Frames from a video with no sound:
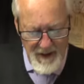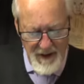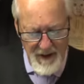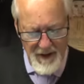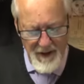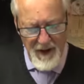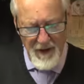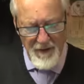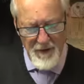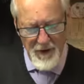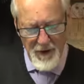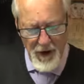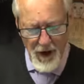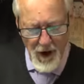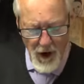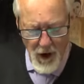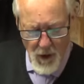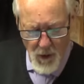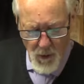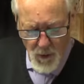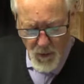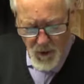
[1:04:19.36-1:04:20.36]
you never
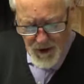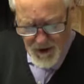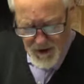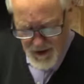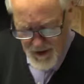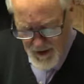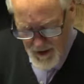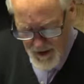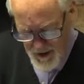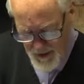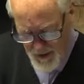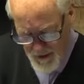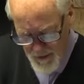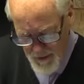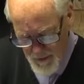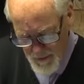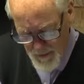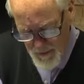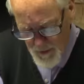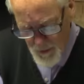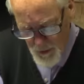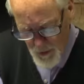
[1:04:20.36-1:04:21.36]
know what uh,
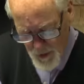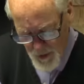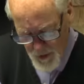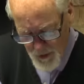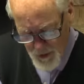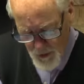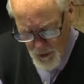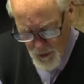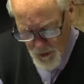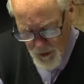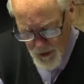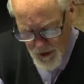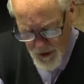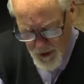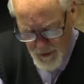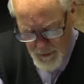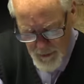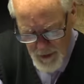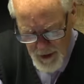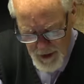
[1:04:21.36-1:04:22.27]
what is going to come